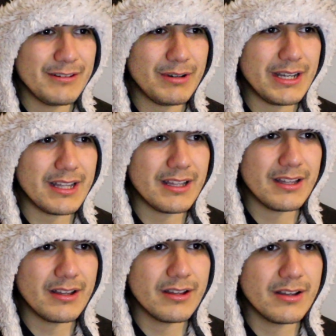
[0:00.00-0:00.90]
What?
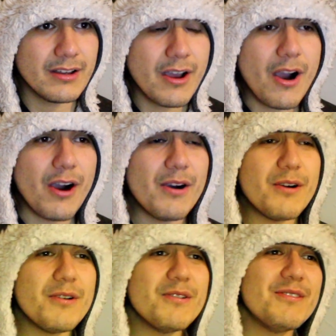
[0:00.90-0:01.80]

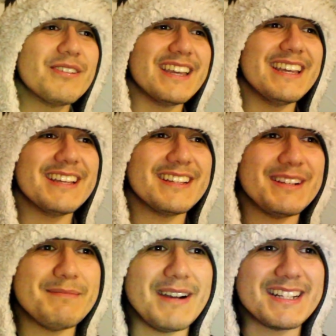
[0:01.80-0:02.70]
Oh, okay.
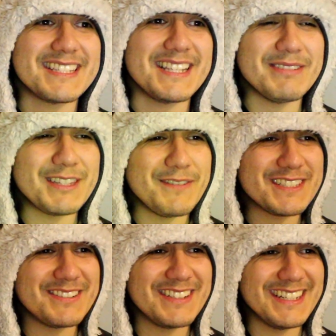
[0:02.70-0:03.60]
I'm about to say, what the
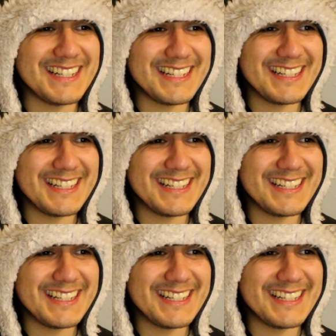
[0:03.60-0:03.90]
fuck's going on?